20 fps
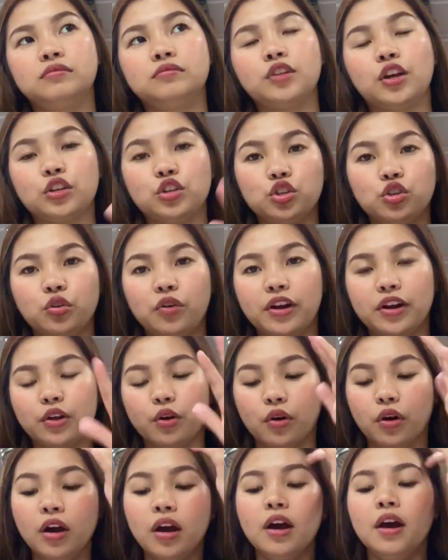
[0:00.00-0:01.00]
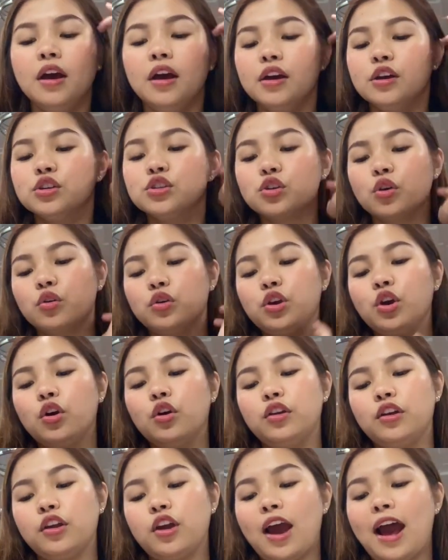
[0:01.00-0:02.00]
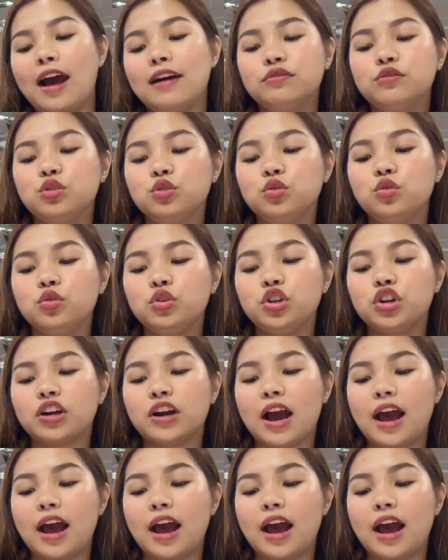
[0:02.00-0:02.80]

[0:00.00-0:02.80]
Not sure though. So yun, you have to do your